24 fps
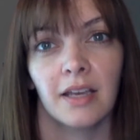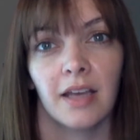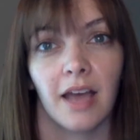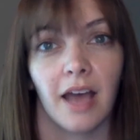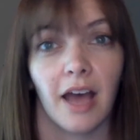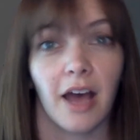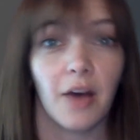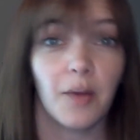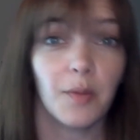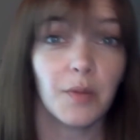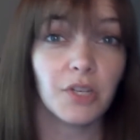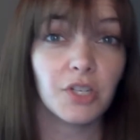
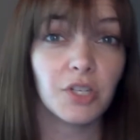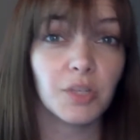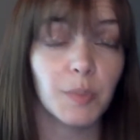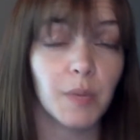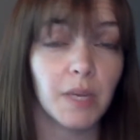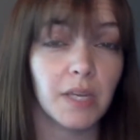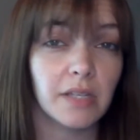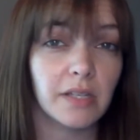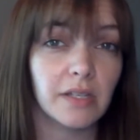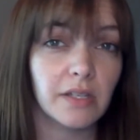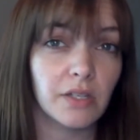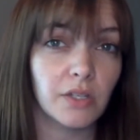How much
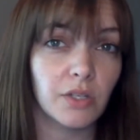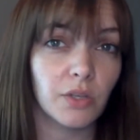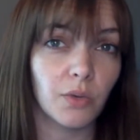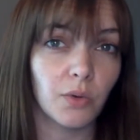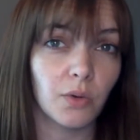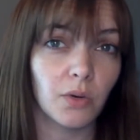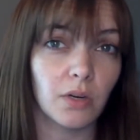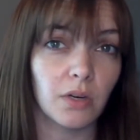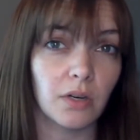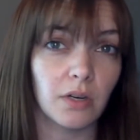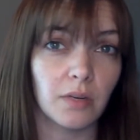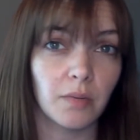space is
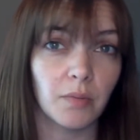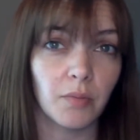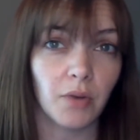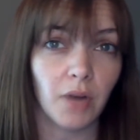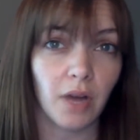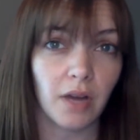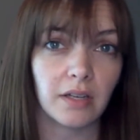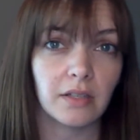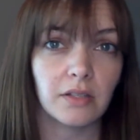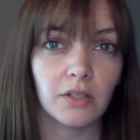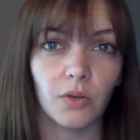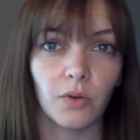your
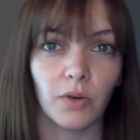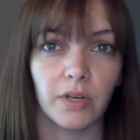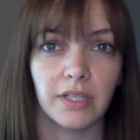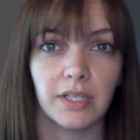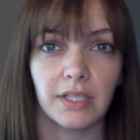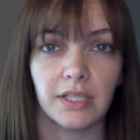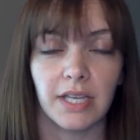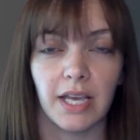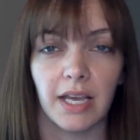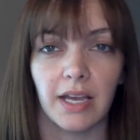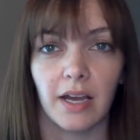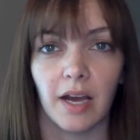product going to
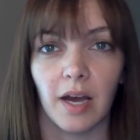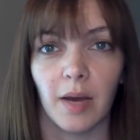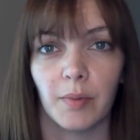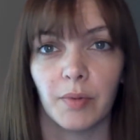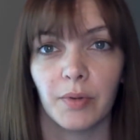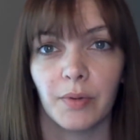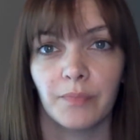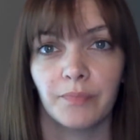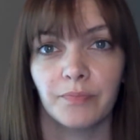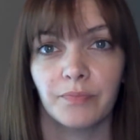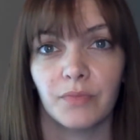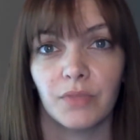take up?
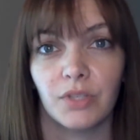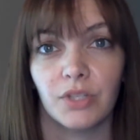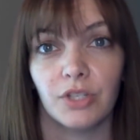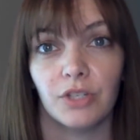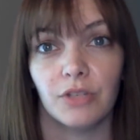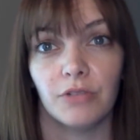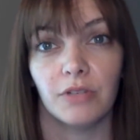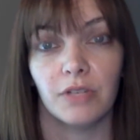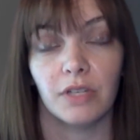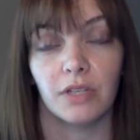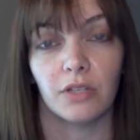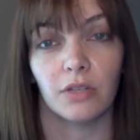Do
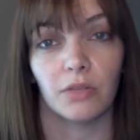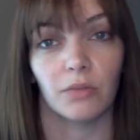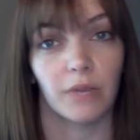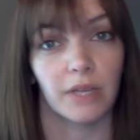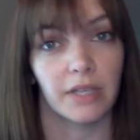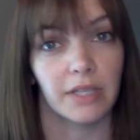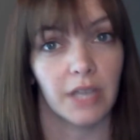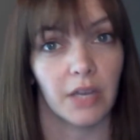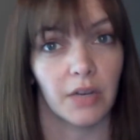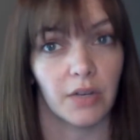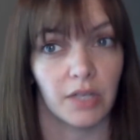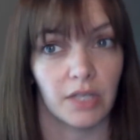you need to
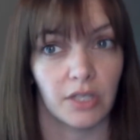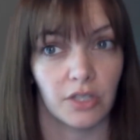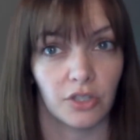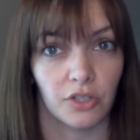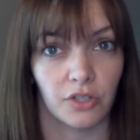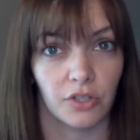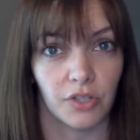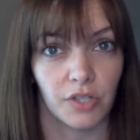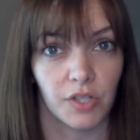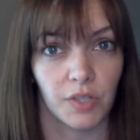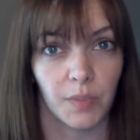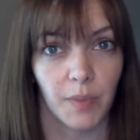rent out
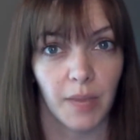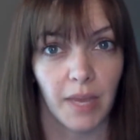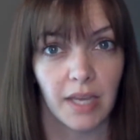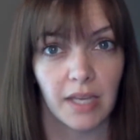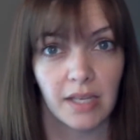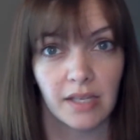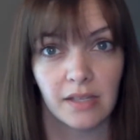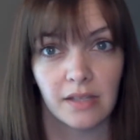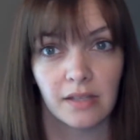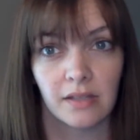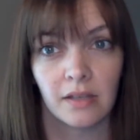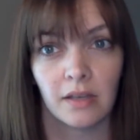additional
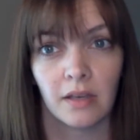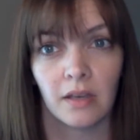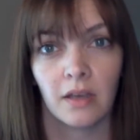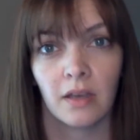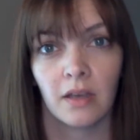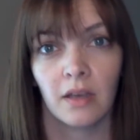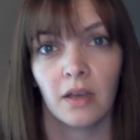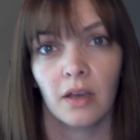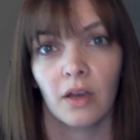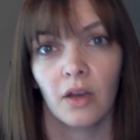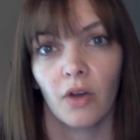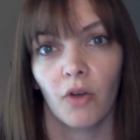space?
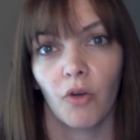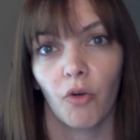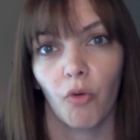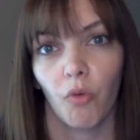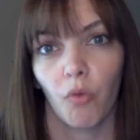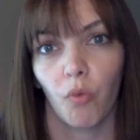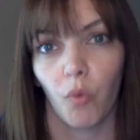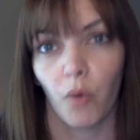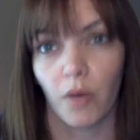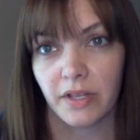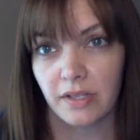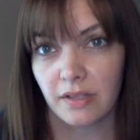
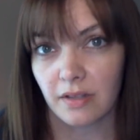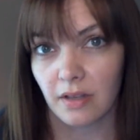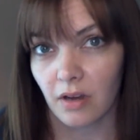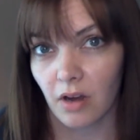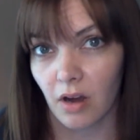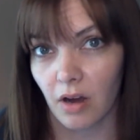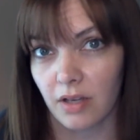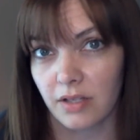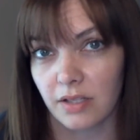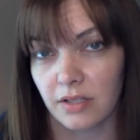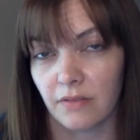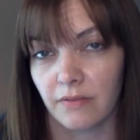What's the
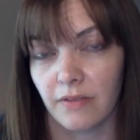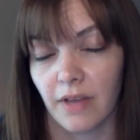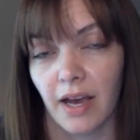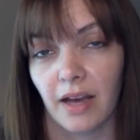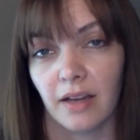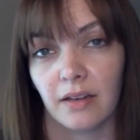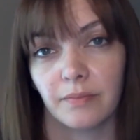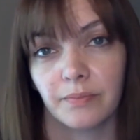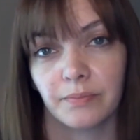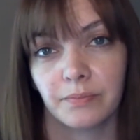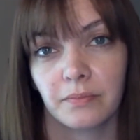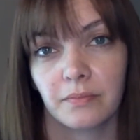cost of that?